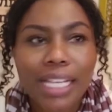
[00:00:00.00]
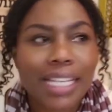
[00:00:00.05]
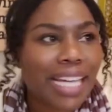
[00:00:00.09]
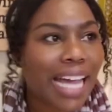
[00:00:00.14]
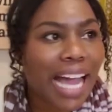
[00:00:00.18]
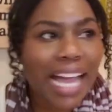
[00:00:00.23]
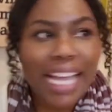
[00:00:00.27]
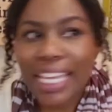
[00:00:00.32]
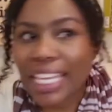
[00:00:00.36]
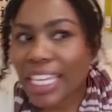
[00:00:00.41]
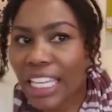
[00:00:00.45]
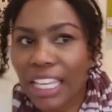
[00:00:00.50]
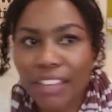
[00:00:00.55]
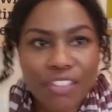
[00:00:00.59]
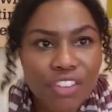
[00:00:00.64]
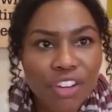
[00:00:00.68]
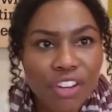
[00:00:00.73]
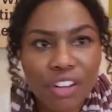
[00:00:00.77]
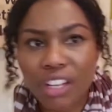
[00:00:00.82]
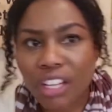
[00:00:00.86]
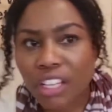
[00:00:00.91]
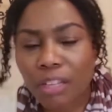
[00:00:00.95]
God can give
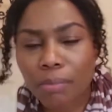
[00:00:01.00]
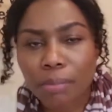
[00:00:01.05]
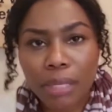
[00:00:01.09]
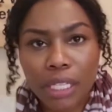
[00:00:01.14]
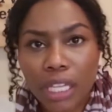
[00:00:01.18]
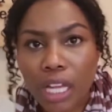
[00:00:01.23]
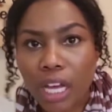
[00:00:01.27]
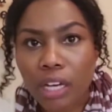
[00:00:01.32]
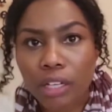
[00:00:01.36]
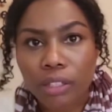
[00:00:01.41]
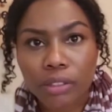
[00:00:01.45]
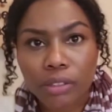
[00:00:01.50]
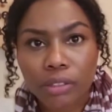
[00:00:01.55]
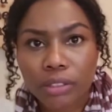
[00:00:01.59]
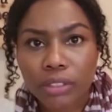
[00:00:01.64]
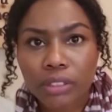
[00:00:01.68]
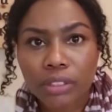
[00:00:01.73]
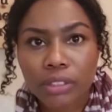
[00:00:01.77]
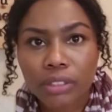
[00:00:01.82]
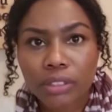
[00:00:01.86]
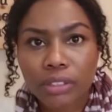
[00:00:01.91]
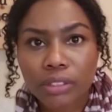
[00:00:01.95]
you another pillow.
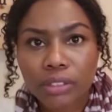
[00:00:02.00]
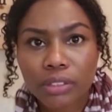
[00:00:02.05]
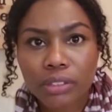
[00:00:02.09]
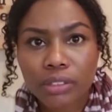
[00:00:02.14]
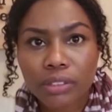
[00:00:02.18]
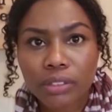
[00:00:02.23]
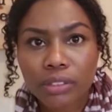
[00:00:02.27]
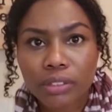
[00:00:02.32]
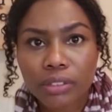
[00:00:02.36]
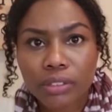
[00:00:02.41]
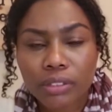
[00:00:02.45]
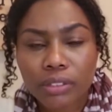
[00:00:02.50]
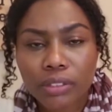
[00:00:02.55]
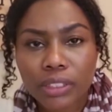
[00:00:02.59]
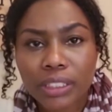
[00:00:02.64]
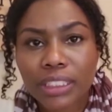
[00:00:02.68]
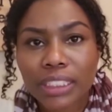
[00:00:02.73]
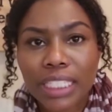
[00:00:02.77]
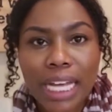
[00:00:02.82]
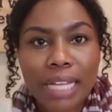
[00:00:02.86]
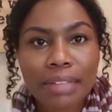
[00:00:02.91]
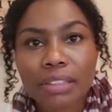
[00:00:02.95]

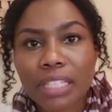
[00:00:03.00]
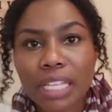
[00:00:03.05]
Stop